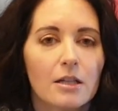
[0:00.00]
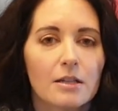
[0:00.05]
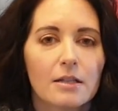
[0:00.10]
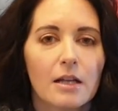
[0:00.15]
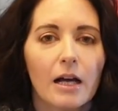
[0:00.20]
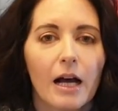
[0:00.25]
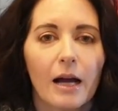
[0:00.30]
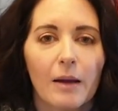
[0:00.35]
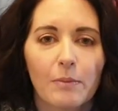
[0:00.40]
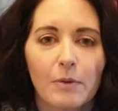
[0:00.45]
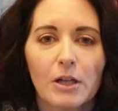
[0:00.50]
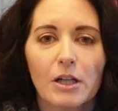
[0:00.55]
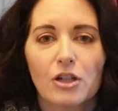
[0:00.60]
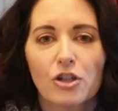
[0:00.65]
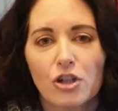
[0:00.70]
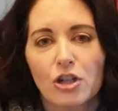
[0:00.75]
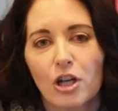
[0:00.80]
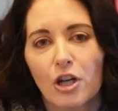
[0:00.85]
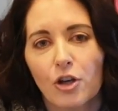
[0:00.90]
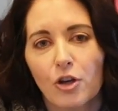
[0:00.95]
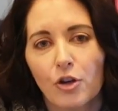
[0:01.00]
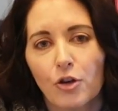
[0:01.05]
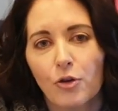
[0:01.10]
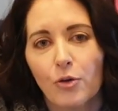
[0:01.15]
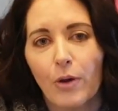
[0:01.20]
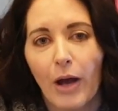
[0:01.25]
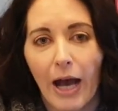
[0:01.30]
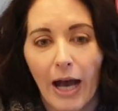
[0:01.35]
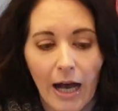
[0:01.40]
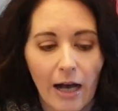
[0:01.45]
So I'm going to show
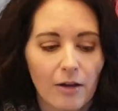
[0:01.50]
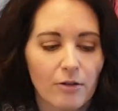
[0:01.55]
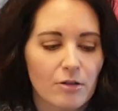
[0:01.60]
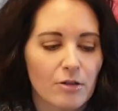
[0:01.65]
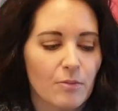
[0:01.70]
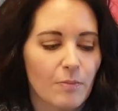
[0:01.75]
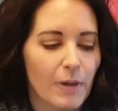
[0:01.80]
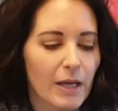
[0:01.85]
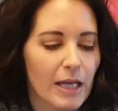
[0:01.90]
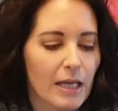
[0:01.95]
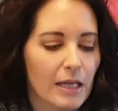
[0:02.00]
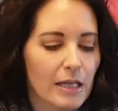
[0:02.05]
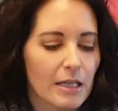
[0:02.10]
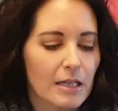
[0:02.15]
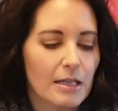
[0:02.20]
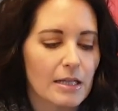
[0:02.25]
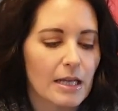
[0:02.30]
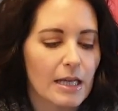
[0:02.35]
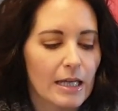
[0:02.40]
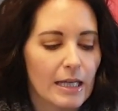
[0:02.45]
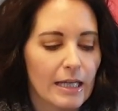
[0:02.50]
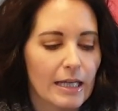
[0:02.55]
you how to make it.